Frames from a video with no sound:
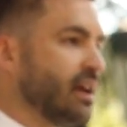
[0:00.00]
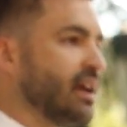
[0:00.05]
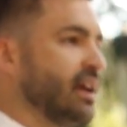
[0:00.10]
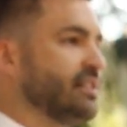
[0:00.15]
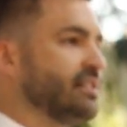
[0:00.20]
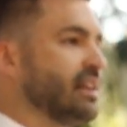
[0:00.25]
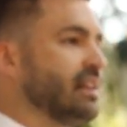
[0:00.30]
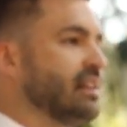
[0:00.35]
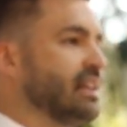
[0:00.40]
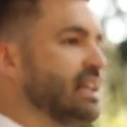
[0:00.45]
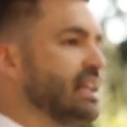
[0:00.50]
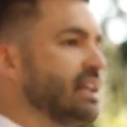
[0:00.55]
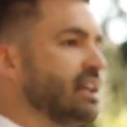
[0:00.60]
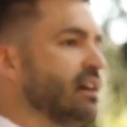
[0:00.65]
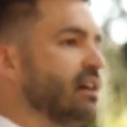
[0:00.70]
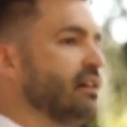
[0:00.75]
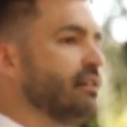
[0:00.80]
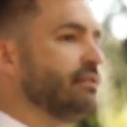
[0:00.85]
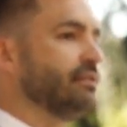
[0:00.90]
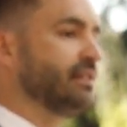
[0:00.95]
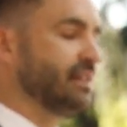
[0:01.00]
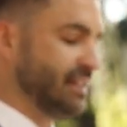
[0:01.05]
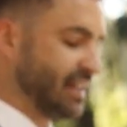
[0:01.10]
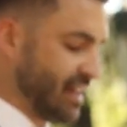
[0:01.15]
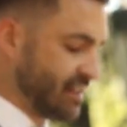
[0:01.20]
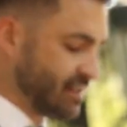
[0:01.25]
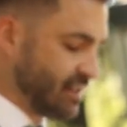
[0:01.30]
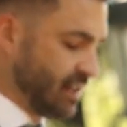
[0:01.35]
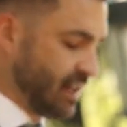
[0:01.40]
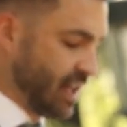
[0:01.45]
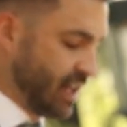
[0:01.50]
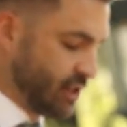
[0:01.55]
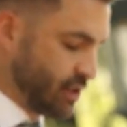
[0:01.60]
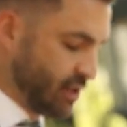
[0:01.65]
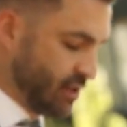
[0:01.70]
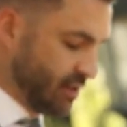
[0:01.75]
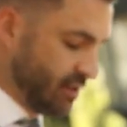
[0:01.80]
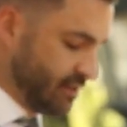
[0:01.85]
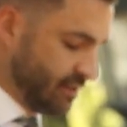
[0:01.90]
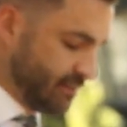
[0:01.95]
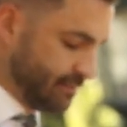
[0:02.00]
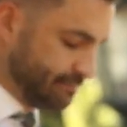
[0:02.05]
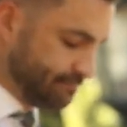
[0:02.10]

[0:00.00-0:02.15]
as a league of destination.